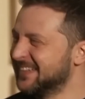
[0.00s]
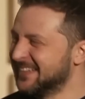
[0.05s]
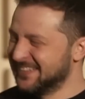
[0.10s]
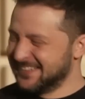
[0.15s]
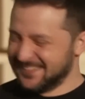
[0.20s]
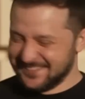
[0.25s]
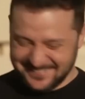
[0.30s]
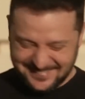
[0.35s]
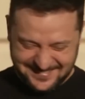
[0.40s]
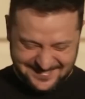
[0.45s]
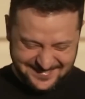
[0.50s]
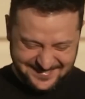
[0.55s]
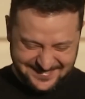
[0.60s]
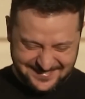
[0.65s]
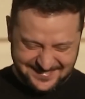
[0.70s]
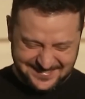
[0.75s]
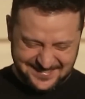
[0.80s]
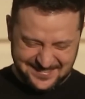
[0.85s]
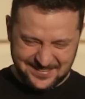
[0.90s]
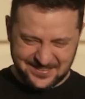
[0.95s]
who, by the
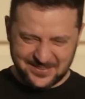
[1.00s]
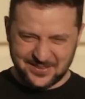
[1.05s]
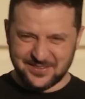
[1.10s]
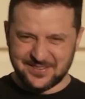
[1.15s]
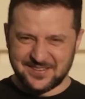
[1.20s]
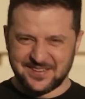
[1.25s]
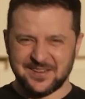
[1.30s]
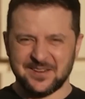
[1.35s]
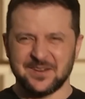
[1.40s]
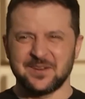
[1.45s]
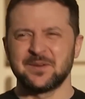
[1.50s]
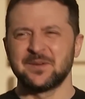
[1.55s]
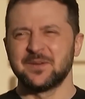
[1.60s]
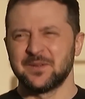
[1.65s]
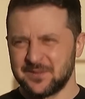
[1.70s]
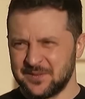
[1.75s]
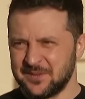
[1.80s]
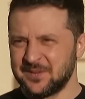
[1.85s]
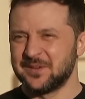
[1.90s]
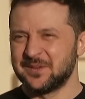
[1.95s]
way, has been accused
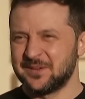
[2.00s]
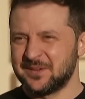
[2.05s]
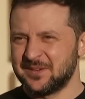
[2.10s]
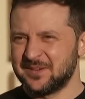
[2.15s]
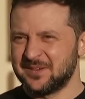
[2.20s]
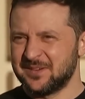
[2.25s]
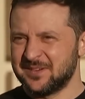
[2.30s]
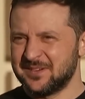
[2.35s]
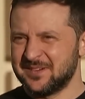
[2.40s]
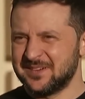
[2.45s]
of this too.